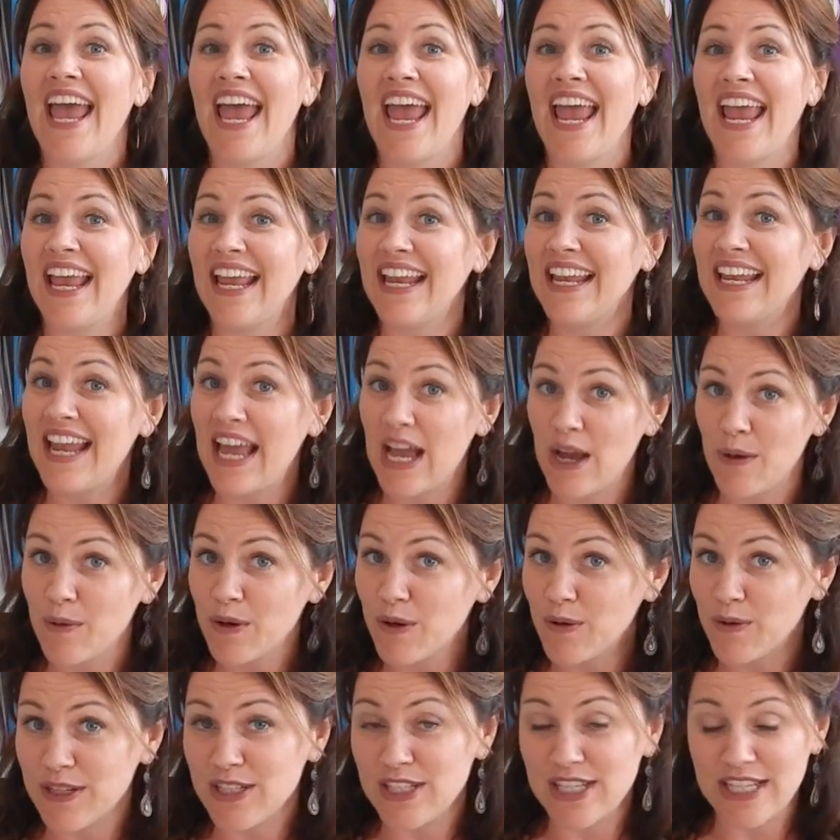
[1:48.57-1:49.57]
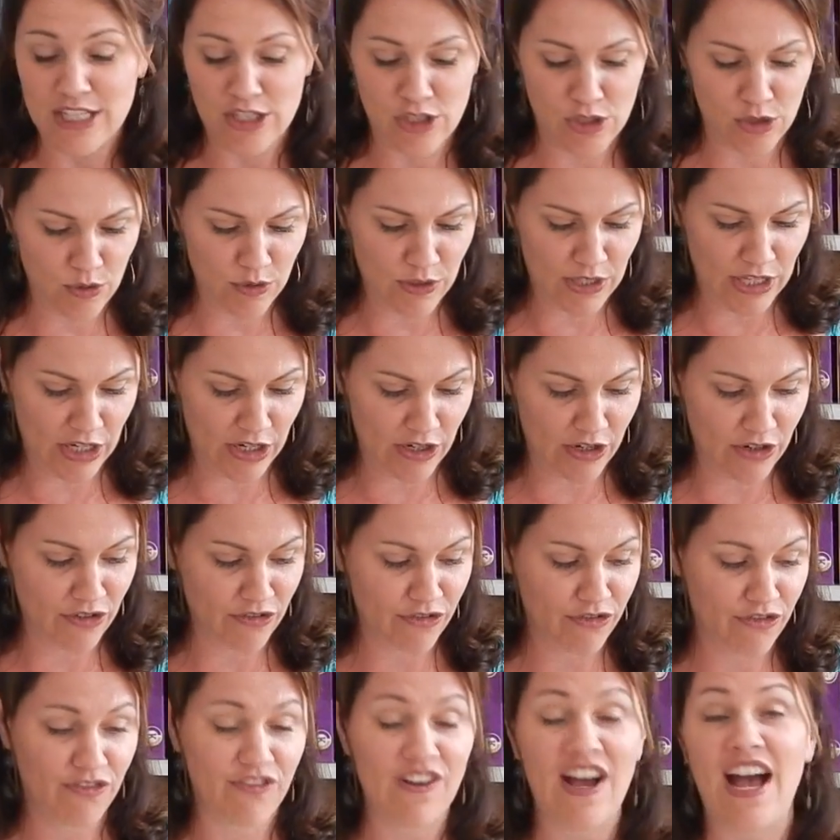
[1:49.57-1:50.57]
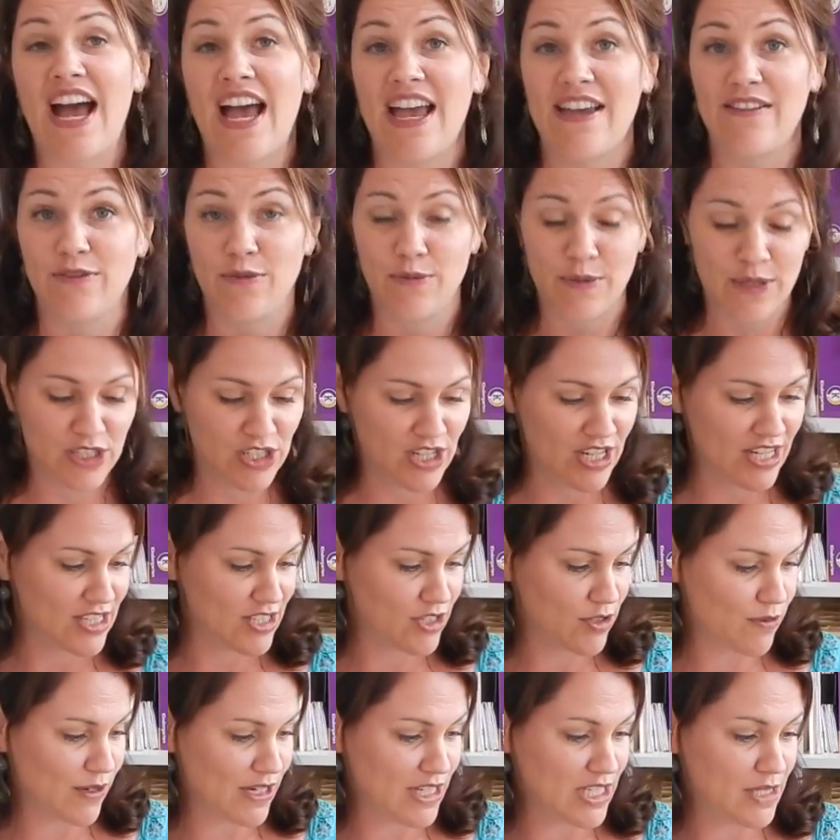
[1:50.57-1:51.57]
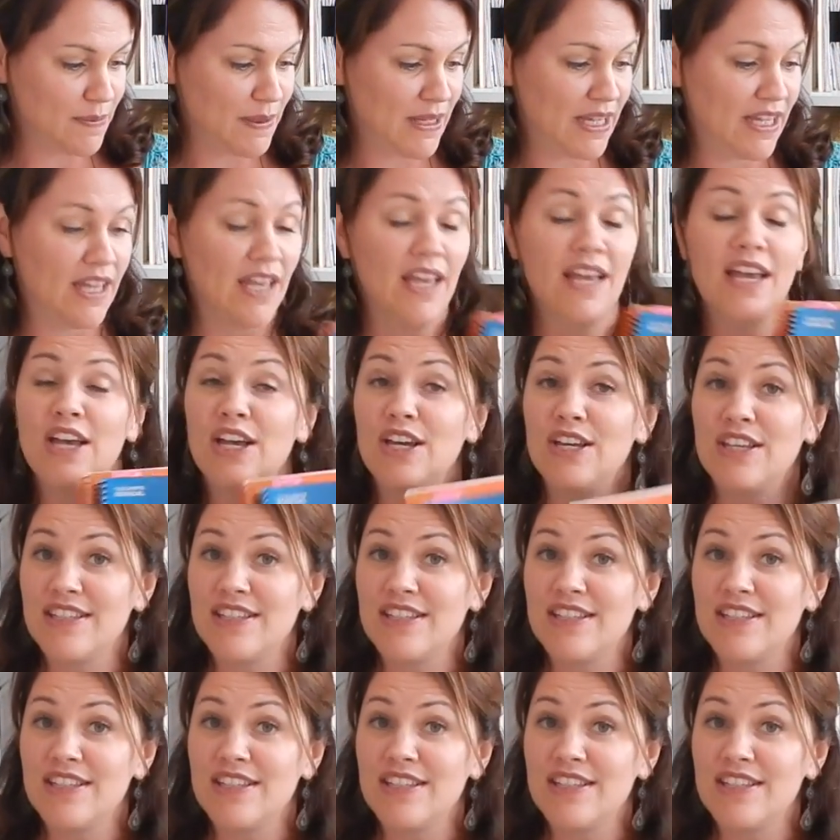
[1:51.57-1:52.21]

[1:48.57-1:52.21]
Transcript: and now we're going into year 5, which is going to be